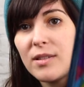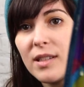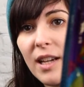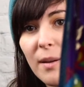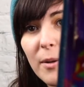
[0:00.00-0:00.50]
to the
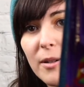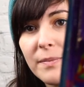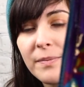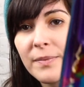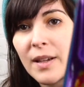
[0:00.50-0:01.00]
camera.
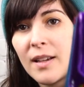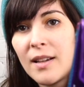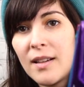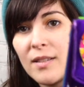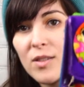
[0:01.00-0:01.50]

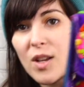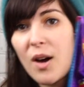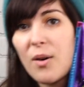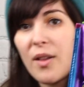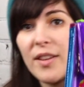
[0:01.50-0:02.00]

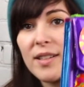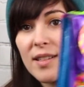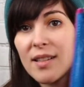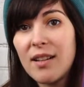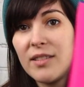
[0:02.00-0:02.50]
So this
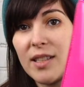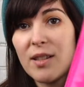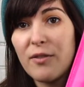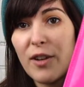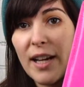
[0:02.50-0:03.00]
is a
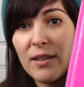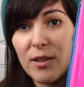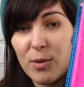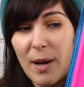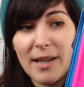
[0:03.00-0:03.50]
Lisa Frank
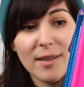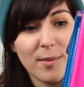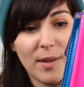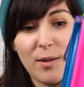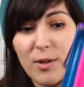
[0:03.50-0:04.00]
lunchbox
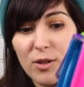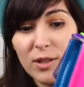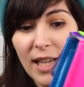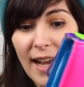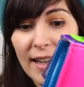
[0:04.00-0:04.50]
with the original
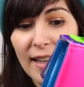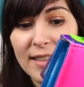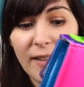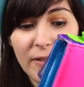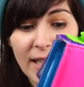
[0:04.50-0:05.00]
tag. It
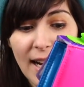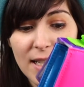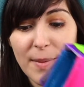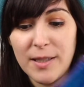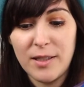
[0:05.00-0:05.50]
definitely
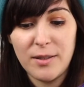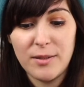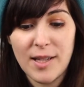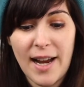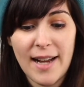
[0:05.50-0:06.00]
has been
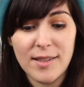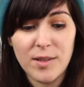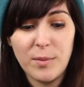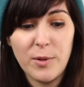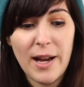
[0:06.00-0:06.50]
used. It has
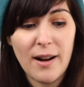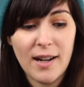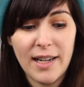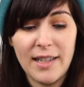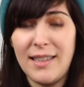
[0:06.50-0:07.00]
some wear
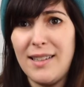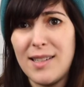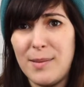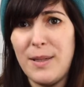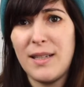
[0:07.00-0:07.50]
on it. It needs
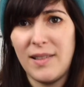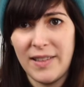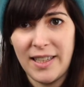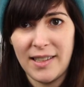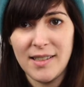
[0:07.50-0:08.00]
to be
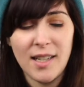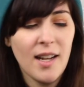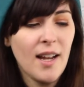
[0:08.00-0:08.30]
cleaned.